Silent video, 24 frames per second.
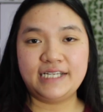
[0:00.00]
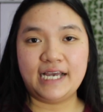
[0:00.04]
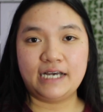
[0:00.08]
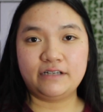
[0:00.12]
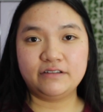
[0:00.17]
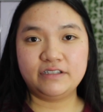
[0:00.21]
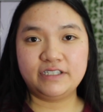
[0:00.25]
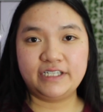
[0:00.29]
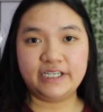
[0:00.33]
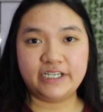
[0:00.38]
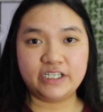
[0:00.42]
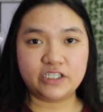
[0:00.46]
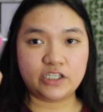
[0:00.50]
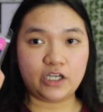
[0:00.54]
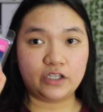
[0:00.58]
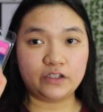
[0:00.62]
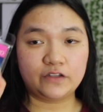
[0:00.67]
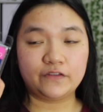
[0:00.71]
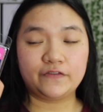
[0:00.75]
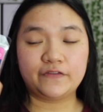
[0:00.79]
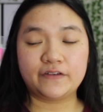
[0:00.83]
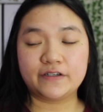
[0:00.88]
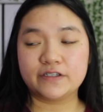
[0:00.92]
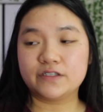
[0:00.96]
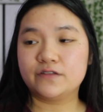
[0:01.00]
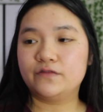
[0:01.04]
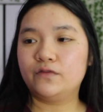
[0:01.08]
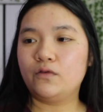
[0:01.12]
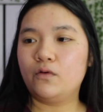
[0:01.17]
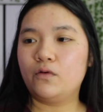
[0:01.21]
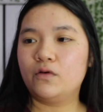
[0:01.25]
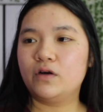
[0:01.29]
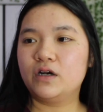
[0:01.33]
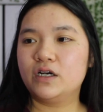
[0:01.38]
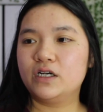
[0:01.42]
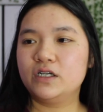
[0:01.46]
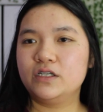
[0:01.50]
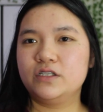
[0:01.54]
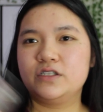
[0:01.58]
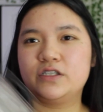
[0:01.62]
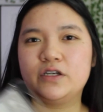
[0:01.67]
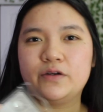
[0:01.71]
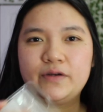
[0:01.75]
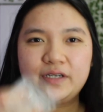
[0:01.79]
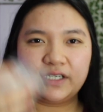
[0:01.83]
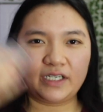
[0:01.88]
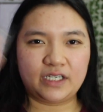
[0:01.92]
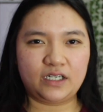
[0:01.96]
downstairs on the first floor
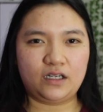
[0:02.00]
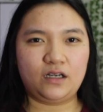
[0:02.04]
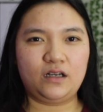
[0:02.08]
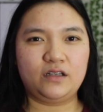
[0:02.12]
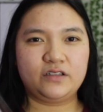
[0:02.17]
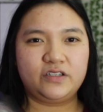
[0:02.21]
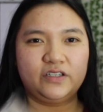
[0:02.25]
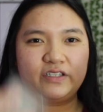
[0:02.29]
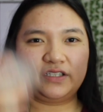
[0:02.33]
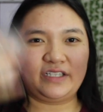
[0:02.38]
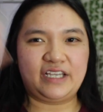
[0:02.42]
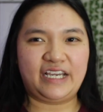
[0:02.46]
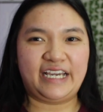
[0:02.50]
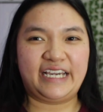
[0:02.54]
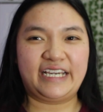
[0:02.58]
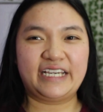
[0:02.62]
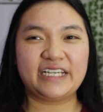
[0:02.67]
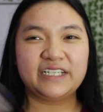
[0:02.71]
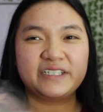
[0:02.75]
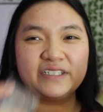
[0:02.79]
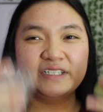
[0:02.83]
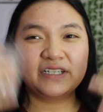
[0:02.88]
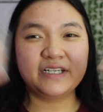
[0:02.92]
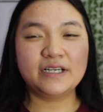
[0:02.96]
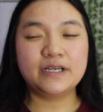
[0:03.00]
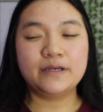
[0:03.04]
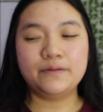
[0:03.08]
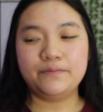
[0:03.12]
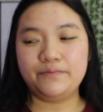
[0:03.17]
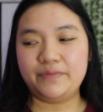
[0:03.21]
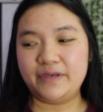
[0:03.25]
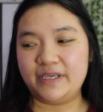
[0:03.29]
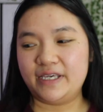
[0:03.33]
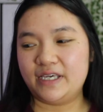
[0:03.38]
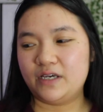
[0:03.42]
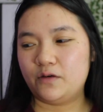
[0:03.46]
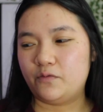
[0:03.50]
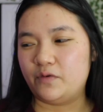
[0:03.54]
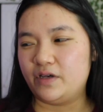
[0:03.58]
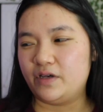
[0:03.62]
so it can all just like be